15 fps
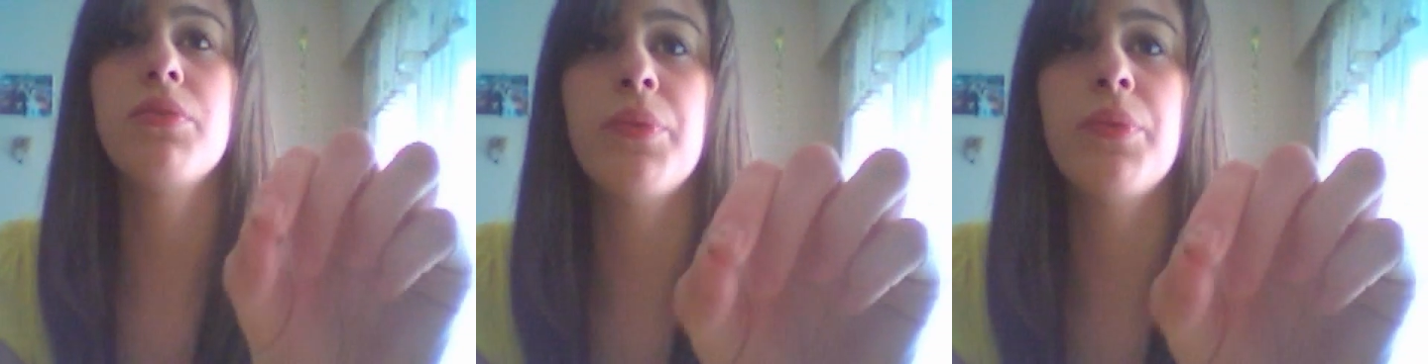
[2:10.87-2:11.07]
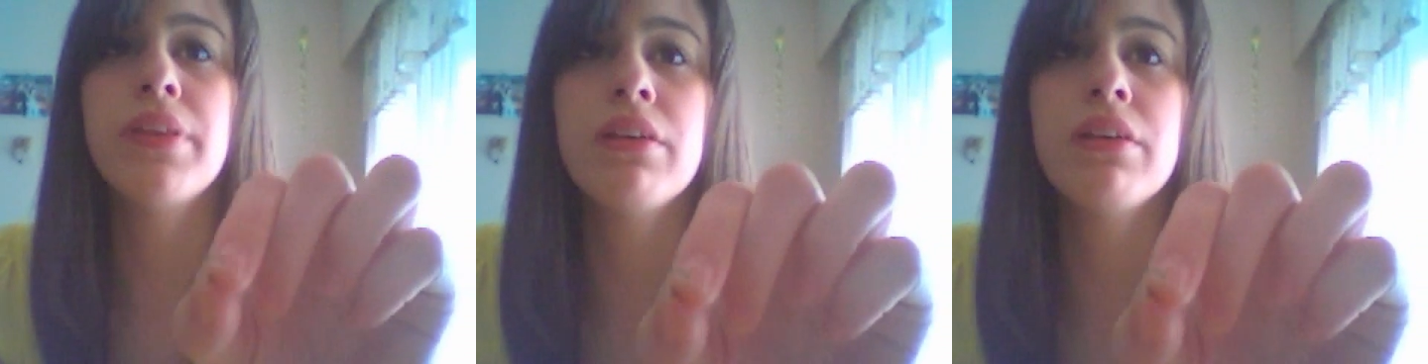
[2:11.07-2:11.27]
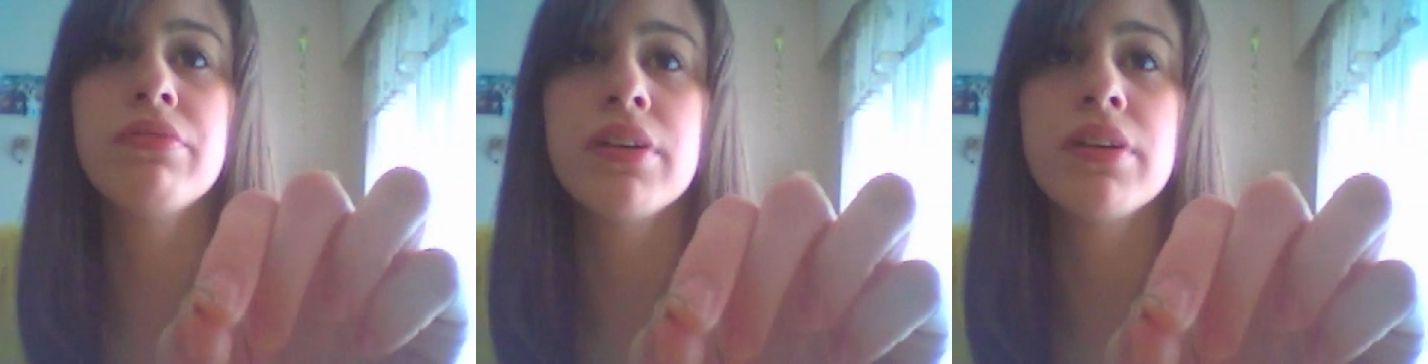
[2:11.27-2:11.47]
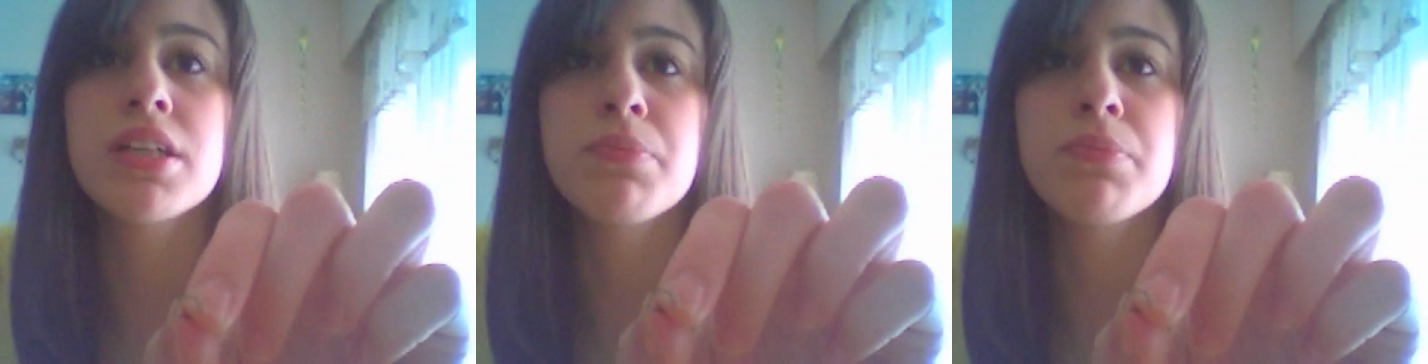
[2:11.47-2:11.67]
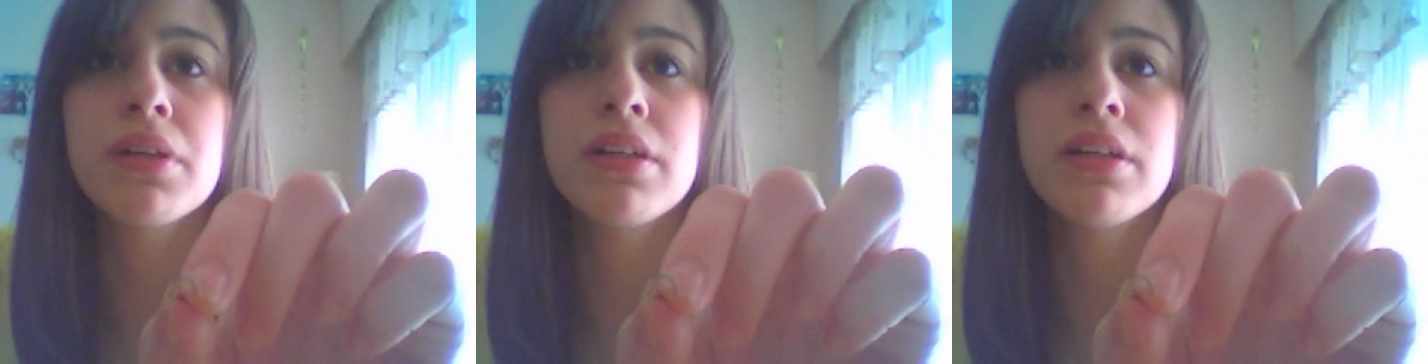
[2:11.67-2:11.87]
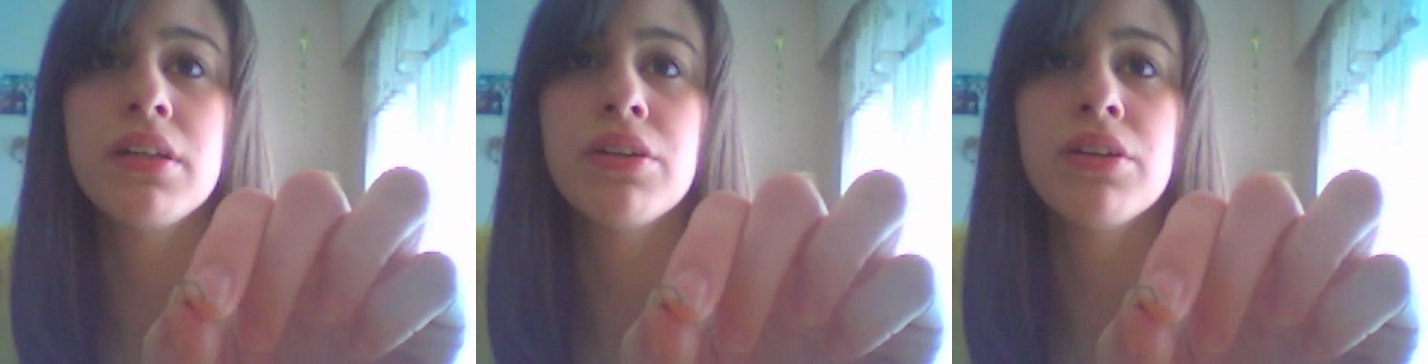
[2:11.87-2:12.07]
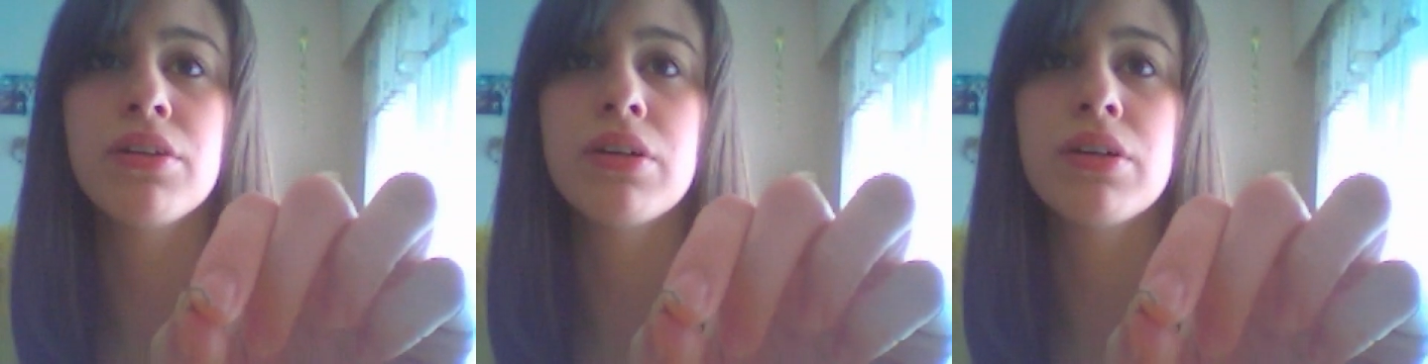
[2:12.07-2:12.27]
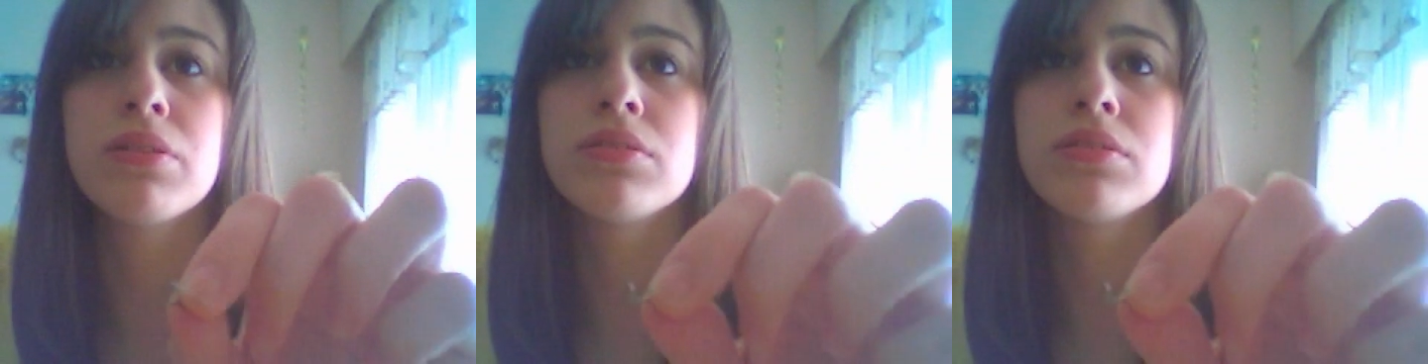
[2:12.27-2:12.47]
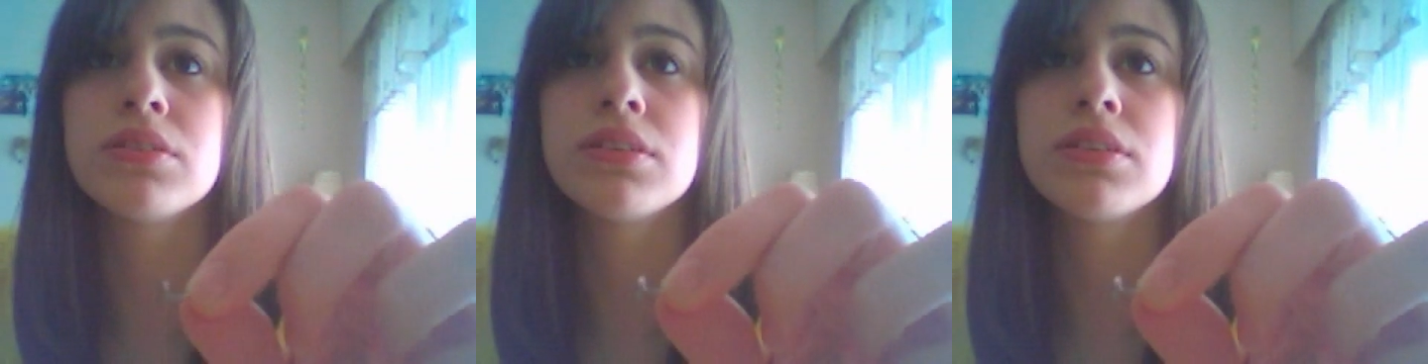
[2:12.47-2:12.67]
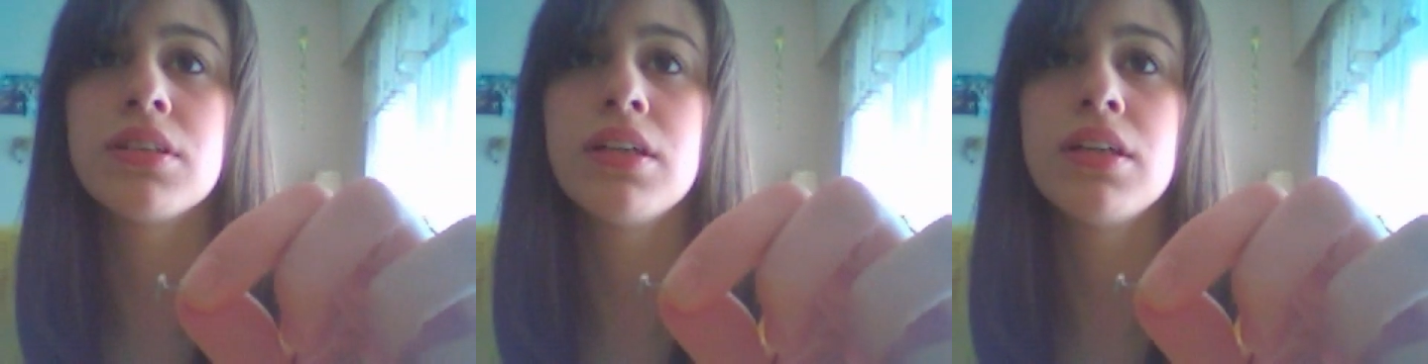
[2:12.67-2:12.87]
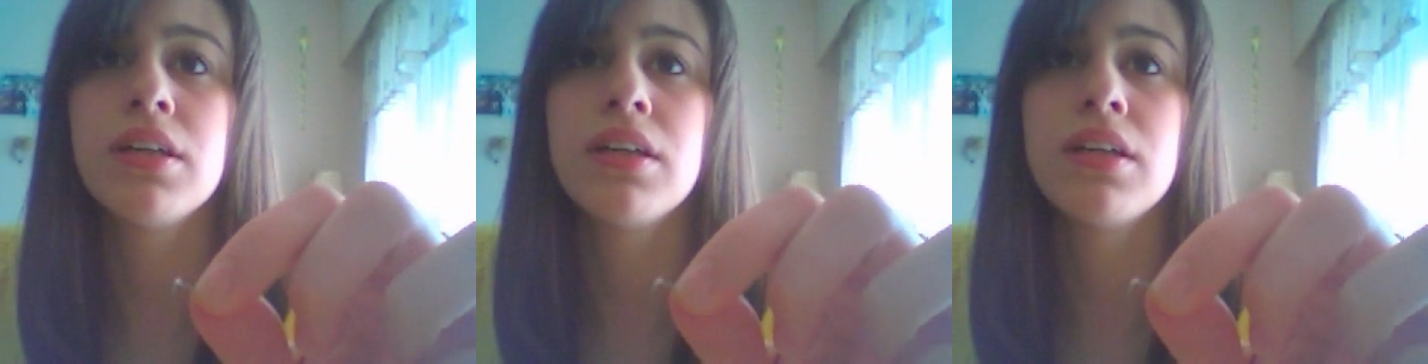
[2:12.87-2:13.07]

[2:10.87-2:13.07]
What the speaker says: when they first put it in your nose.